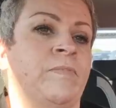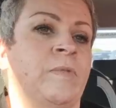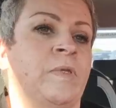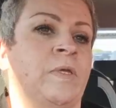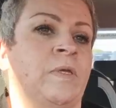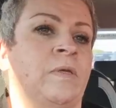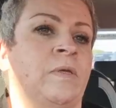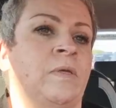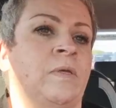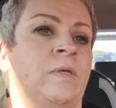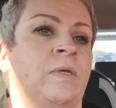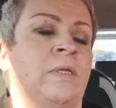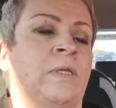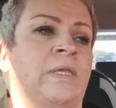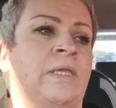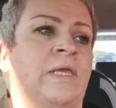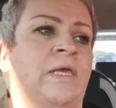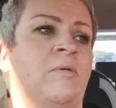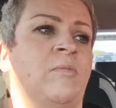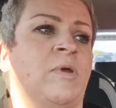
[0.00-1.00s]
I
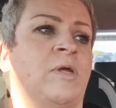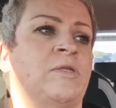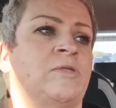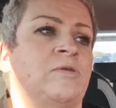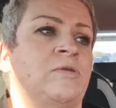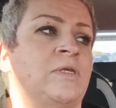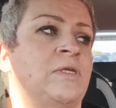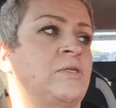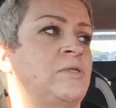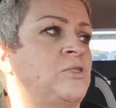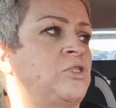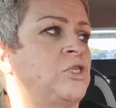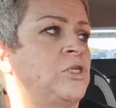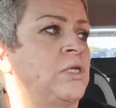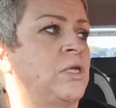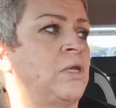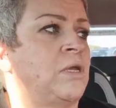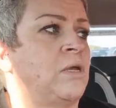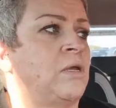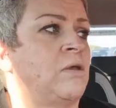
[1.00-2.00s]
think I might do that
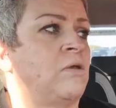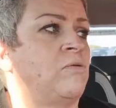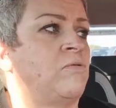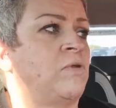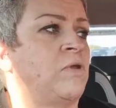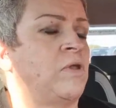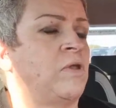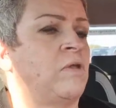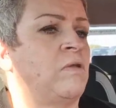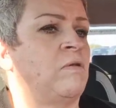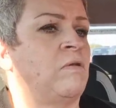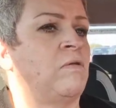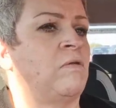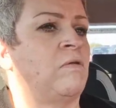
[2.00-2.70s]
chicken curry.